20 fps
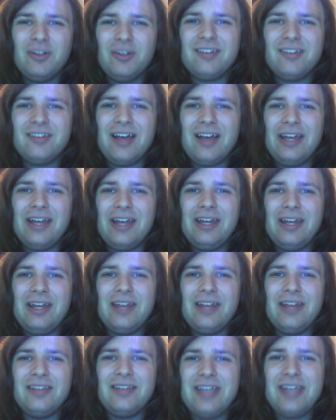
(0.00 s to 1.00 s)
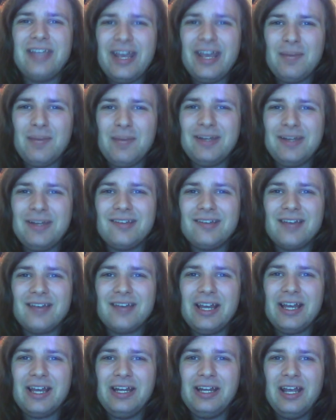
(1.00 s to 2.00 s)
design and the enemy
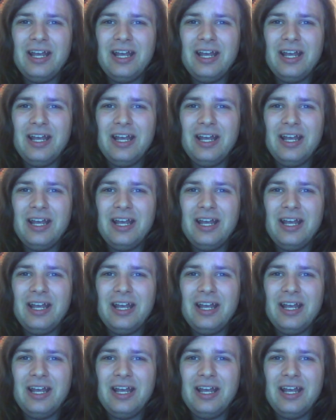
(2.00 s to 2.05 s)
design.